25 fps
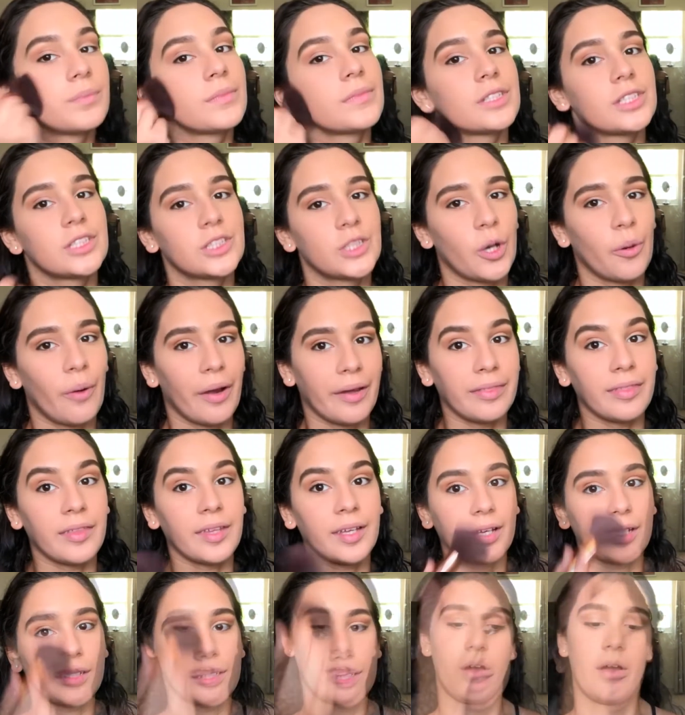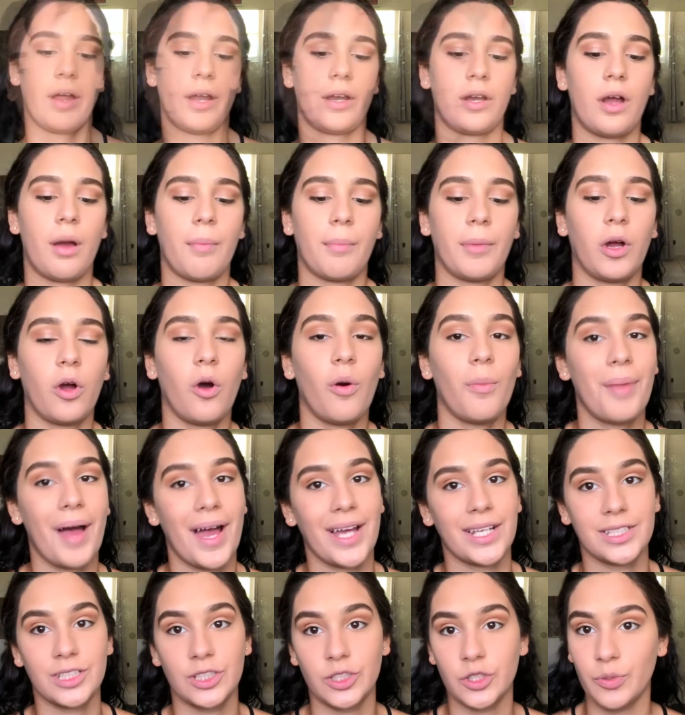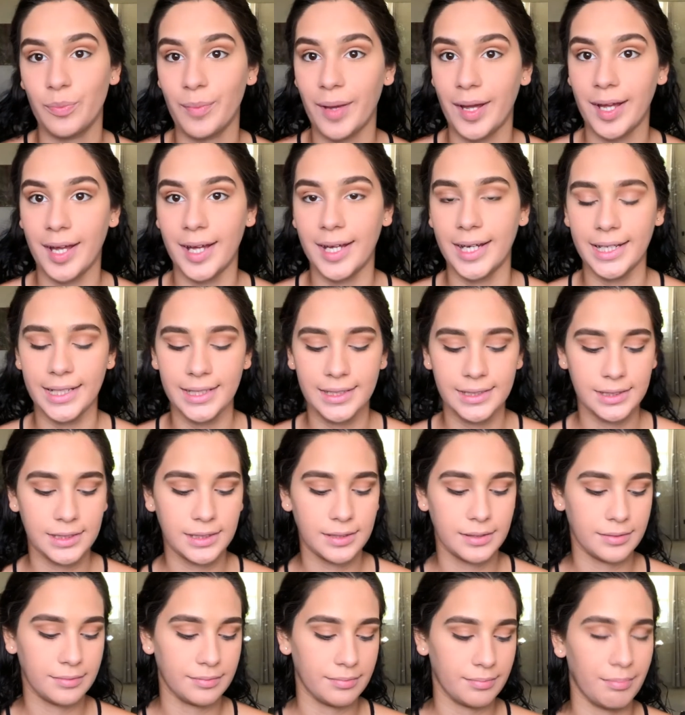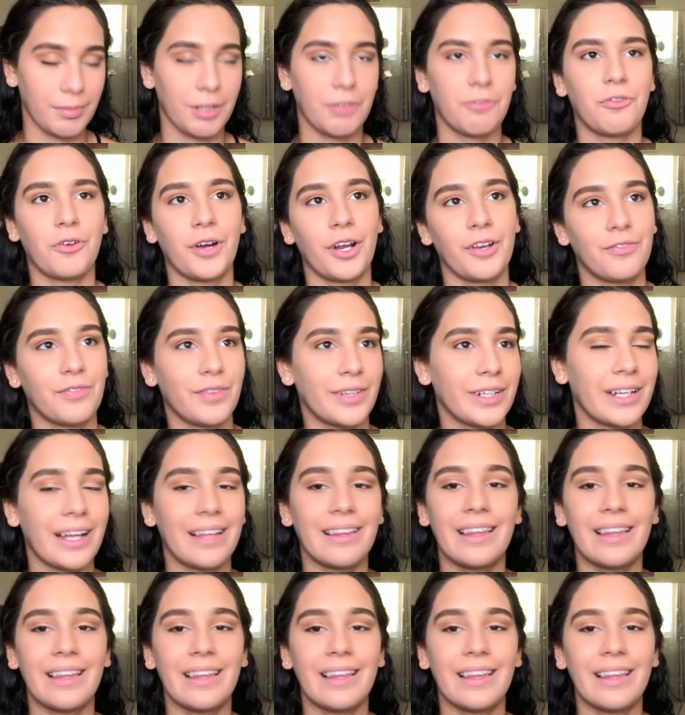So I think it. Alright, now I'm gonna go back into my eyes before I finish.